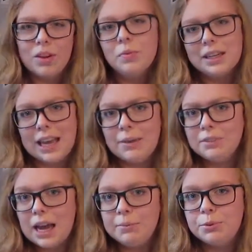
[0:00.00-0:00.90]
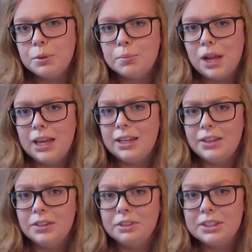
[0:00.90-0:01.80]
When it came time to apply to
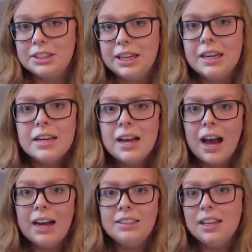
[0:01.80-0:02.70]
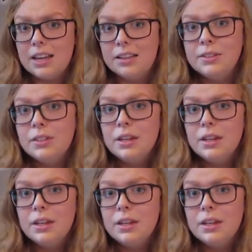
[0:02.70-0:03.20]
university, I did,